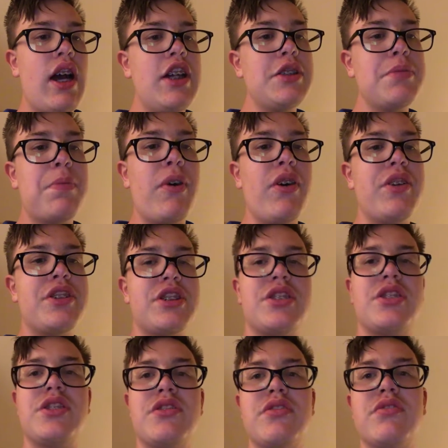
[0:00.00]
I should probably
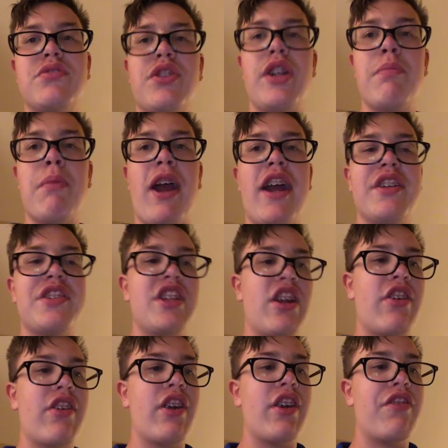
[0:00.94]
just read my
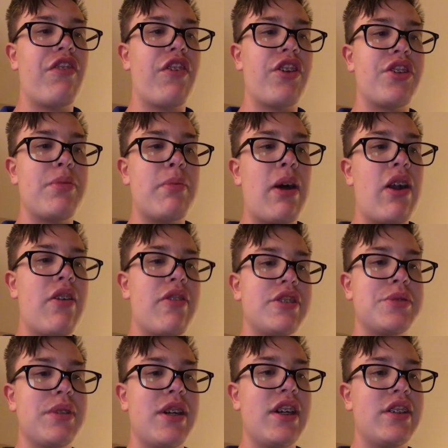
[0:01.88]
itinerary for tomorrow
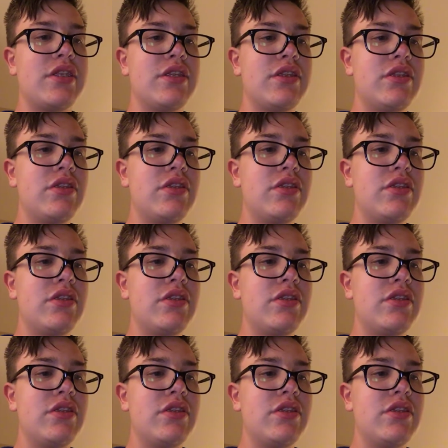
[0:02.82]
as well.